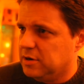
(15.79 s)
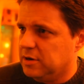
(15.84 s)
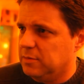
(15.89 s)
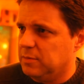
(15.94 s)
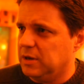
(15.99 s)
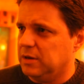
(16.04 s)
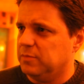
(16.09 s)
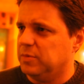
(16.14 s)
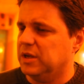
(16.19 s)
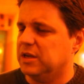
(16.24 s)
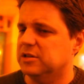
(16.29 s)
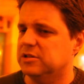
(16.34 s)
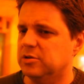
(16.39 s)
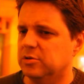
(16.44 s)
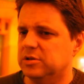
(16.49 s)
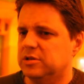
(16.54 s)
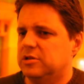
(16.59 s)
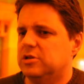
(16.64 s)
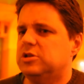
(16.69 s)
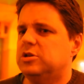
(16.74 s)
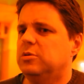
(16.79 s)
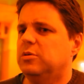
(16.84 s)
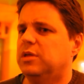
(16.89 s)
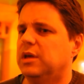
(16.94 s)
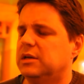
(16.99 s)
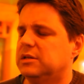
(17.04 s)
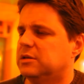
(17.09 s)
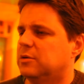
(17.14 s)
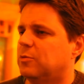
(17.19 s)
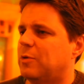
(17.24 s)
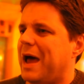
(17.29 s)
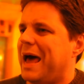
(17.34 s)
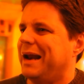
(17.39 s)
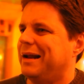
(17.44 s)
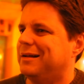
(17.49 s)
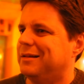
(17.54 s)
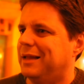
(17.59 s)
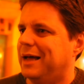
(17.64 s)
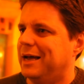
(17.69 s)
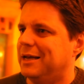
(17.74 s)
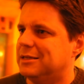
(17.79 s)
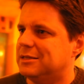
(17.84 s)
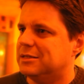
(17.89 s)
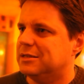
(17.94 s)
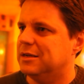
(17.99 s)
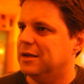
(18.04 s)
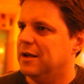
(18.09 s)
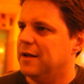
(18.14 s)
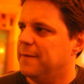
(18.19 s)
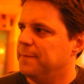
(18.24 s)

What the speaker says: I mean, because those are the two things that radicalize.